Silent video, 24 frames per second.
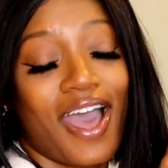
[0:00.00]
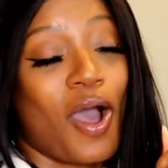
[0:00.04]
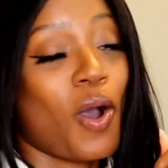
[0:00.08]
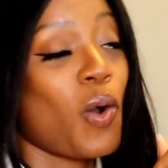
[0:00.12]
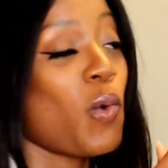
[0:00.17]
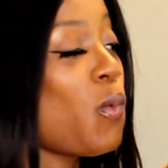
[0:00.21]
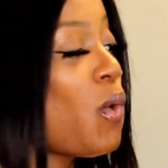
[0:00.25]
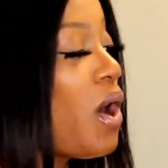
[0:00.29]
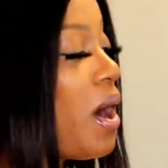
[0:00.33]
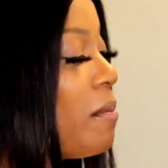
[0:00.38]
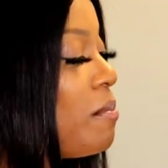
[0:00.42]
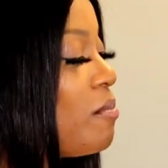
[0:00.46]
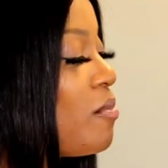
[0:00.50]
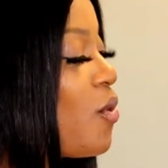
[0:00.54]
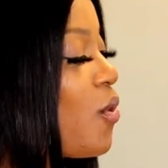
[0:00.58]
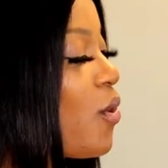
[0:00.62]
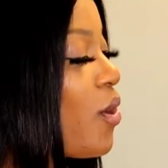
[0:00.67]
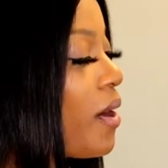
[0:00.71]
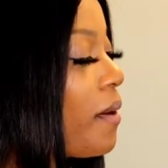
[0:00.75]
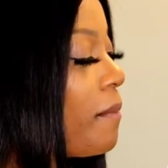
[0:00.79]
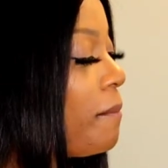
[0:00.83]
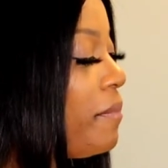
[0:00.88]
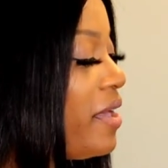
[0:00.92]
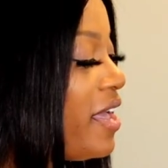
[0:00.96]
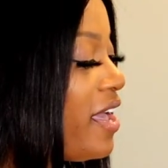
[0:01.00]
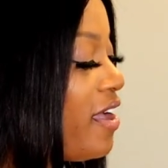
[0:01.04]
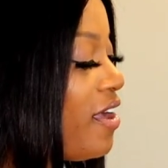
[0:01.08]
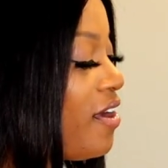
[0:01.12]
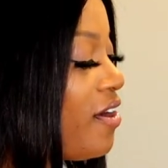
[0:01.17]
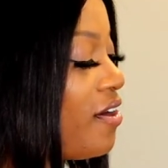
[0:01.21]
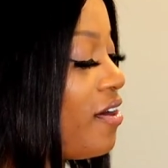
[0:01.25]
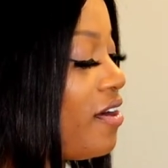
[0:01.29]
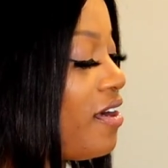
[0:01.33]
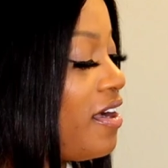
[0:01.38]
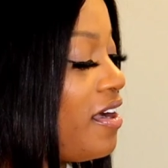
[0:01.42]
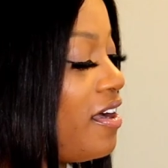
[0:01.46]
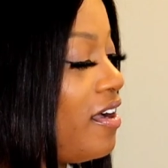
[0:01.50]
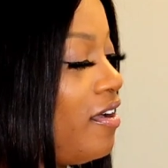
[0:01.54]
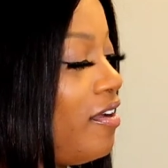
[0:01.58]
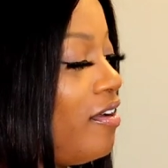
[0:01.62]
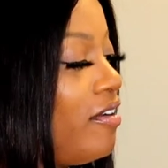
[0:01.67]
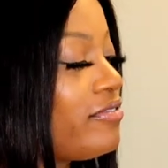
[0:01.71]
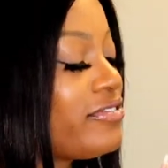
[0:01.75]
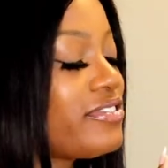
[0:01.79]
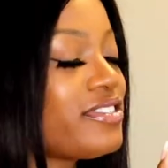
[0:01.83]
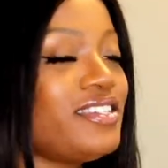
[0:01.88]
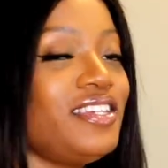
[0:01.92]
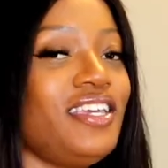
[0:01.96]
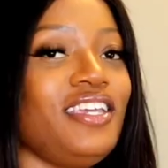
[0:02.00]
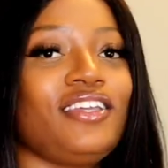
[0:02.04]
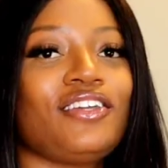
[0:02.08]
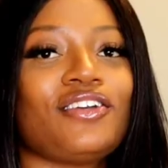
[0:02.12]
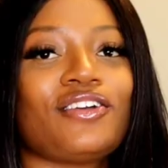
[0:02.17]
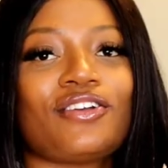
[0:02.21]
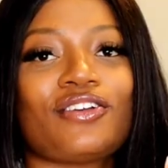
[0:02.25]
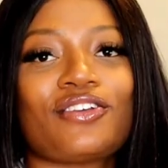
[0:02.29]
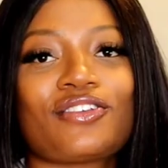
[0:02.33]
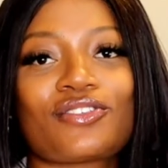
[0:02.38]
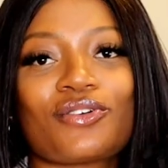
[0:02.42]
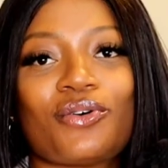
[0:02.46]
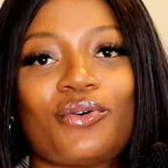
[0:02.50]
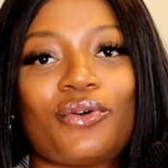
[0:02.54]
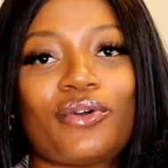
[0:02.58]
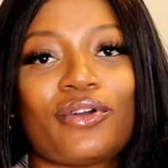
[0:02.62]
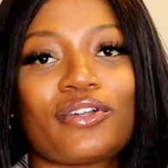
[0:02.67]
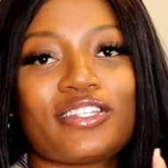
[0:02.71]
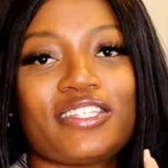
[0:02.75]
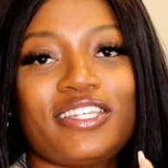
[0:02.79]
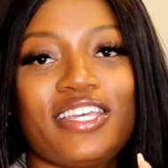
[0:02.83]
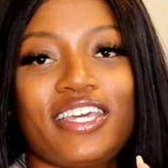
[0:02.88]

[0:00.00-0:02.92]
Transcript: got one more pair of sneakers or